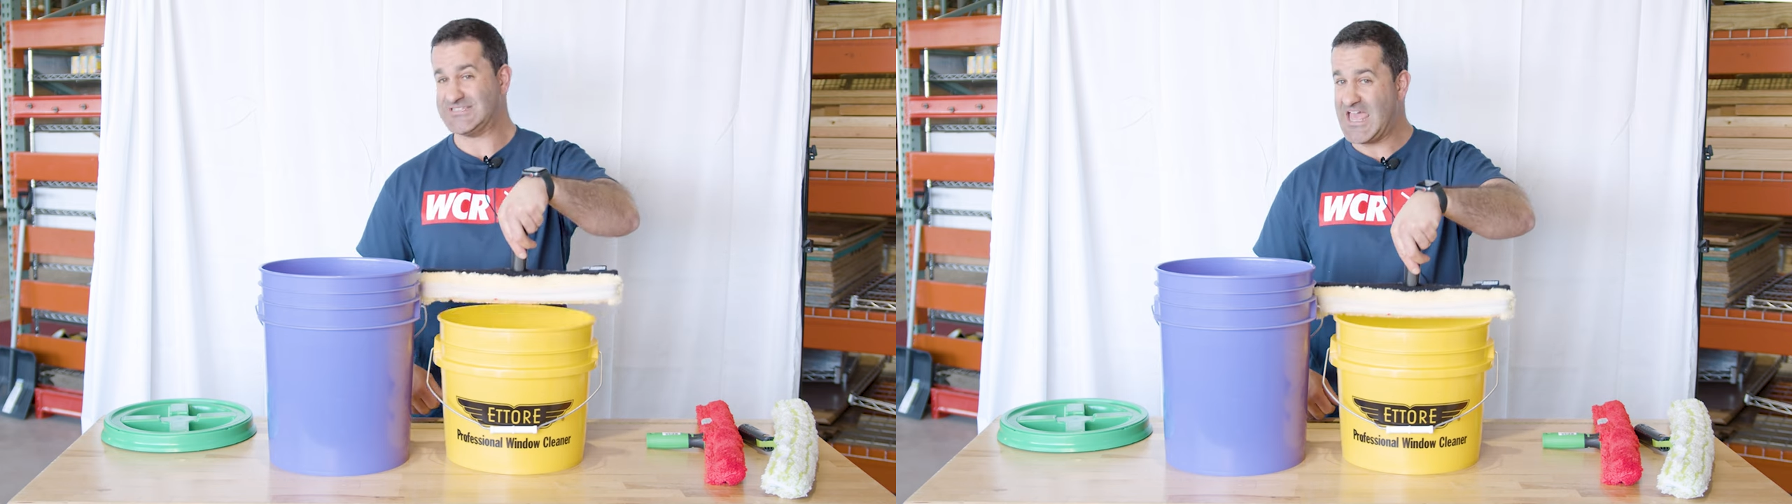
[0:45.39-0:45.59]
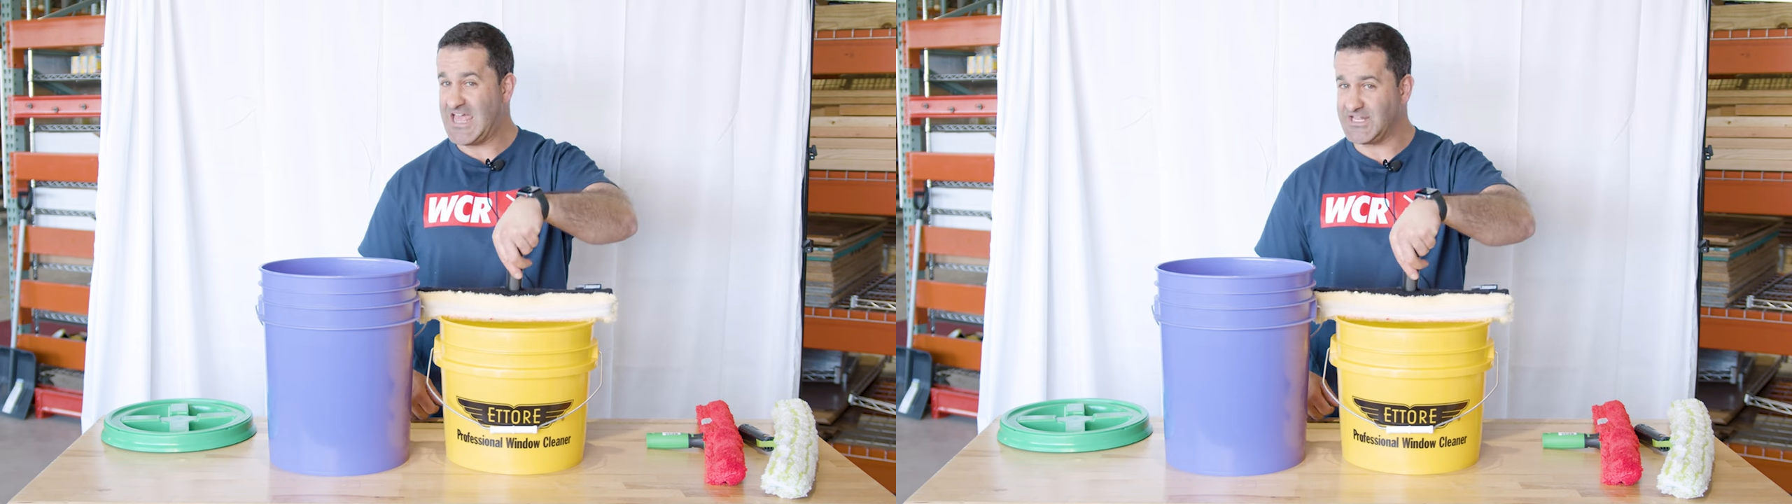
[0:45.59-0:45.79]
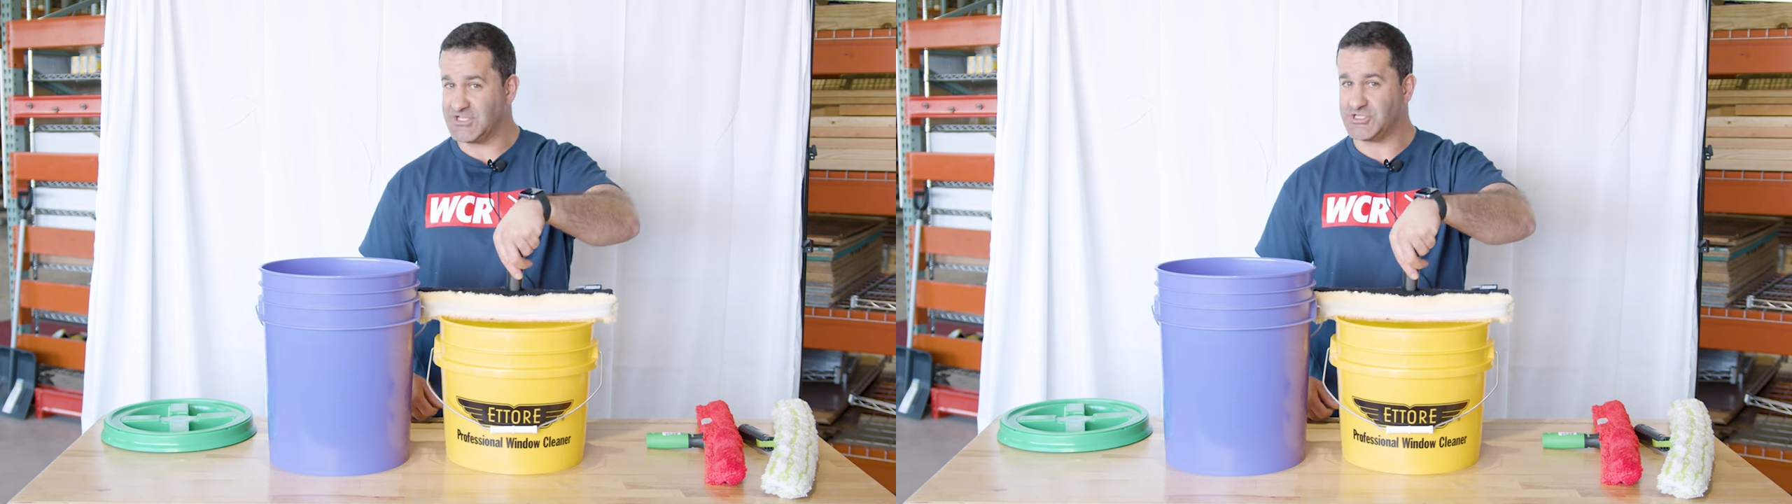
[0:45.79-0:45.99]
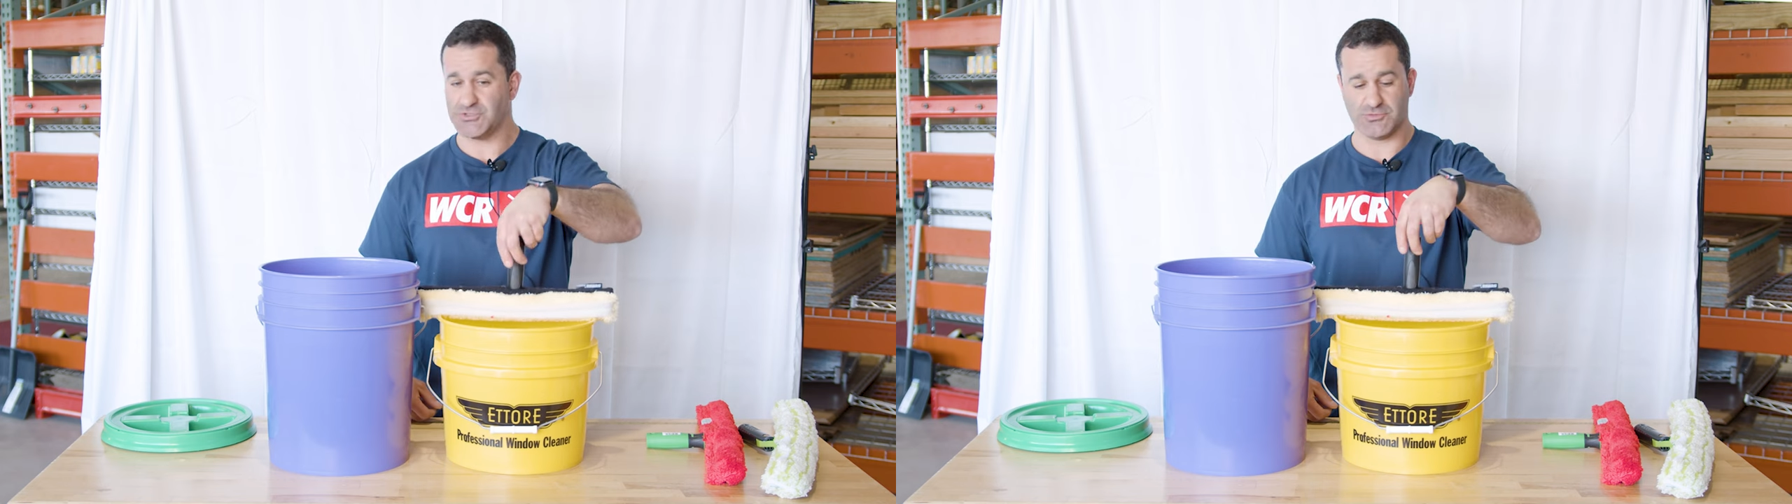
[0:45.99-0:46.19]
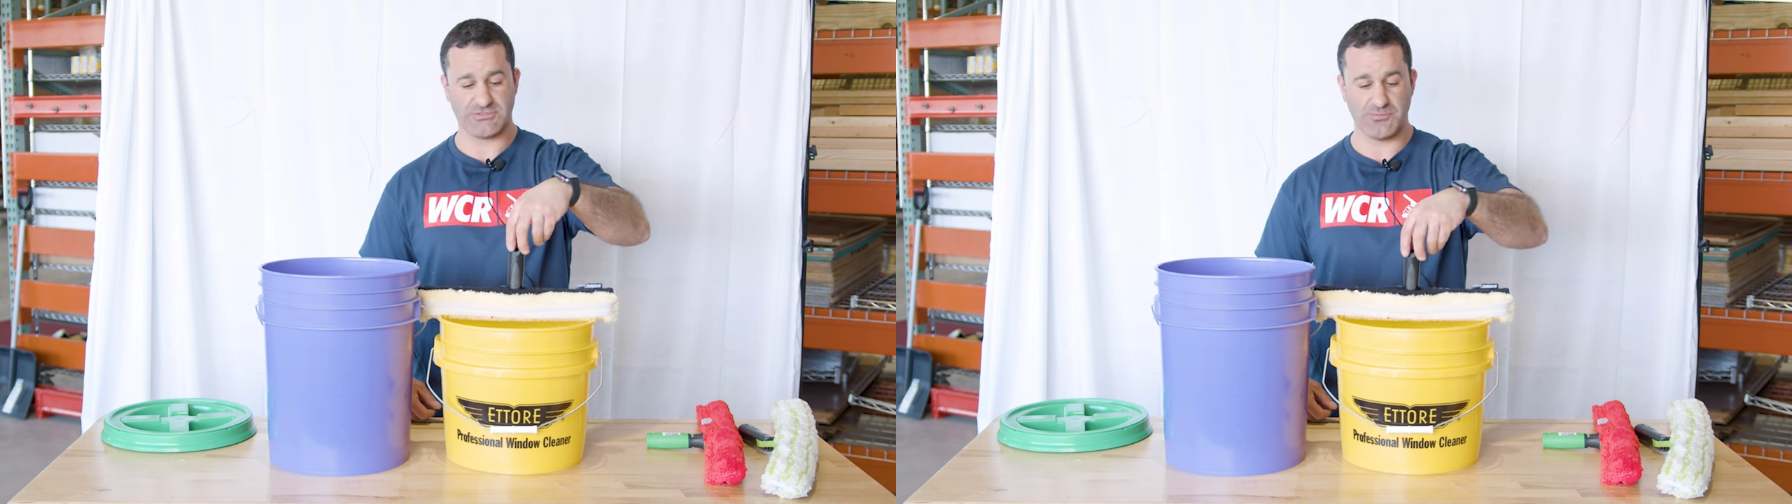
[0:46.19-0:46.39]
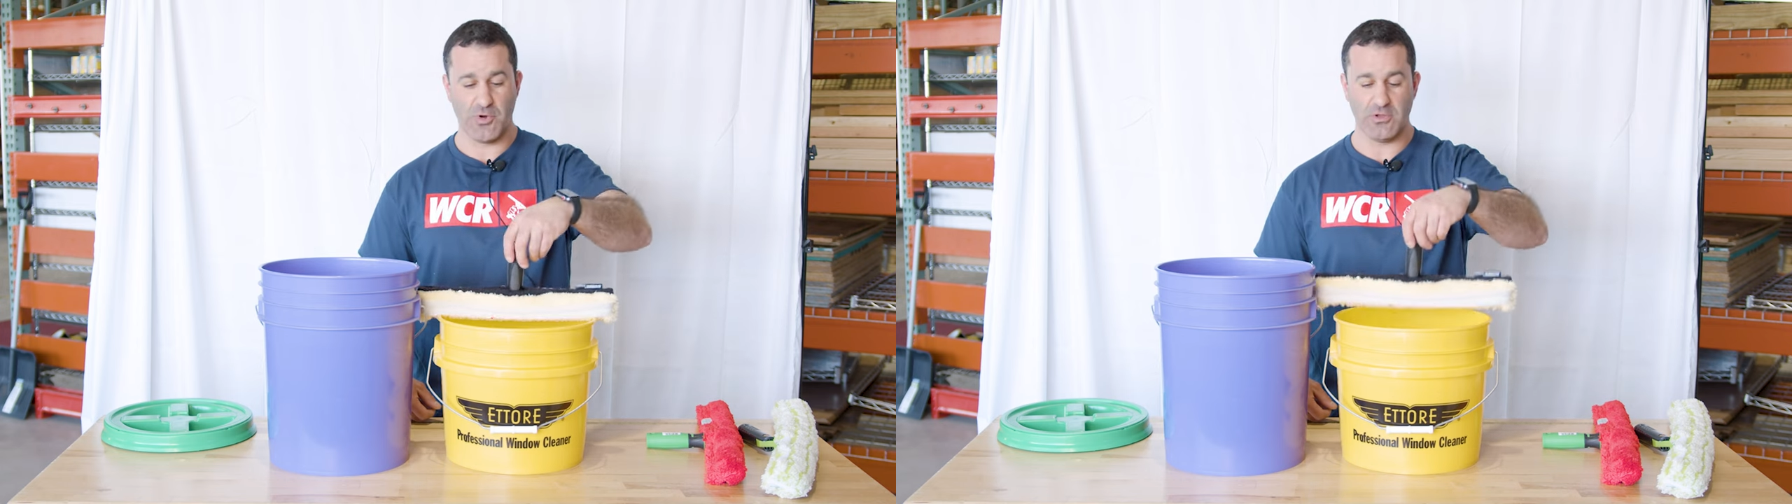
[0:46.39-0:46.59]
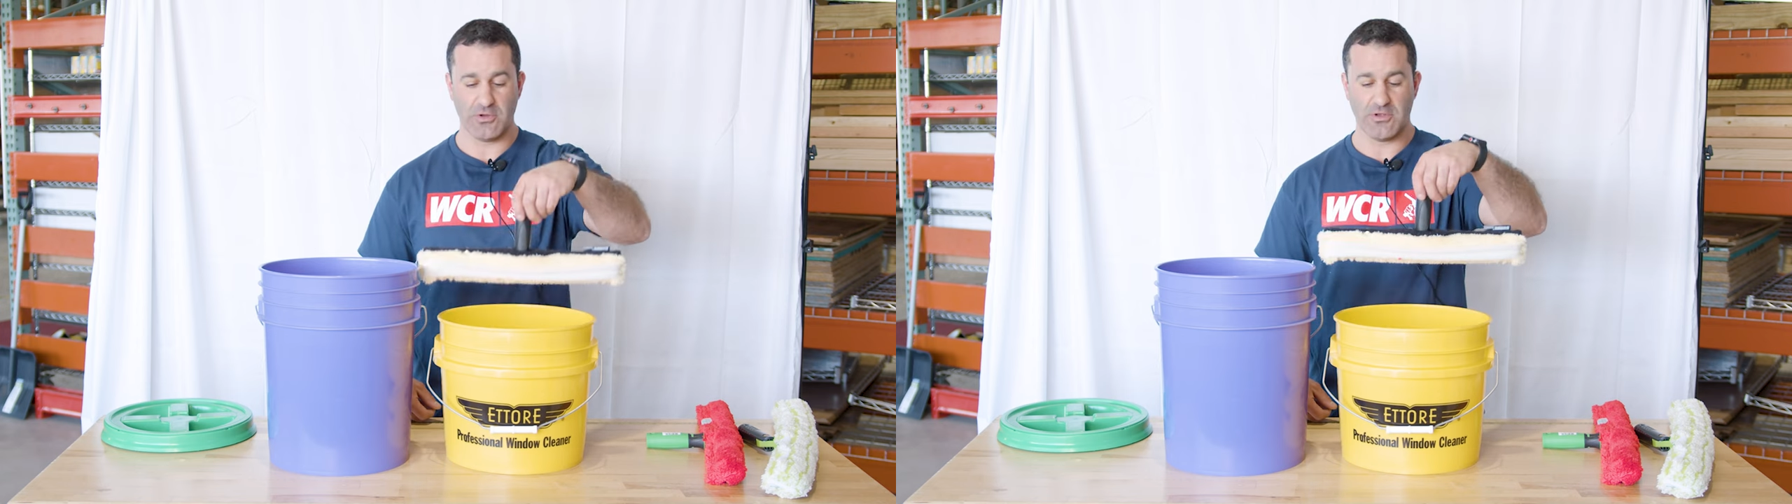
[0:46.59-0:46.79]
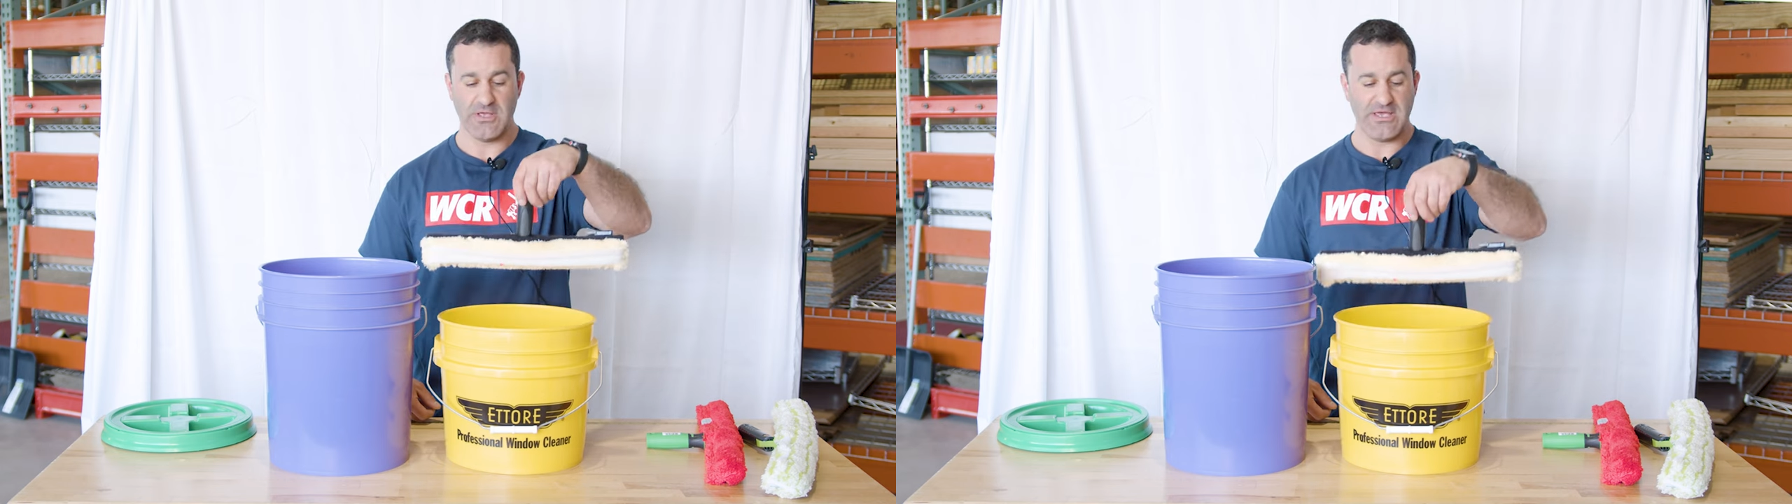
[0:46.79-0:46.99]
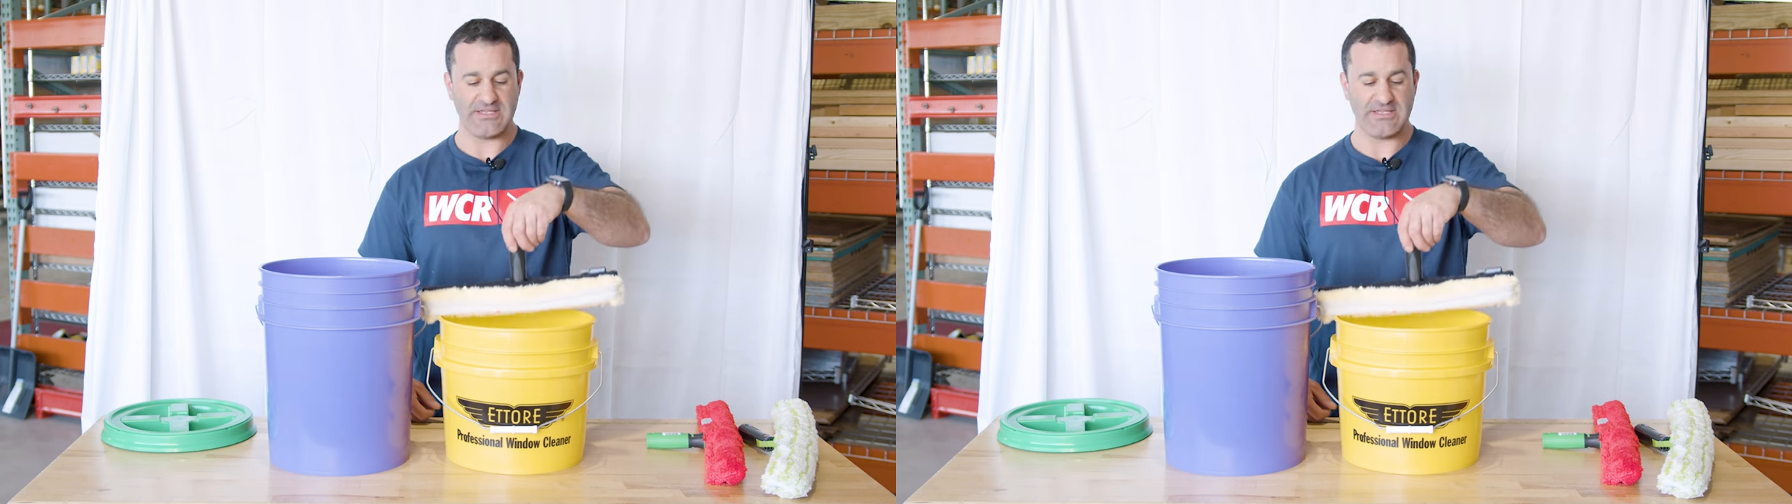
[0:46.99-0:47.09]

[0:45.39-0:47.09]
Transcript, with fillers: a ten inch or smaller,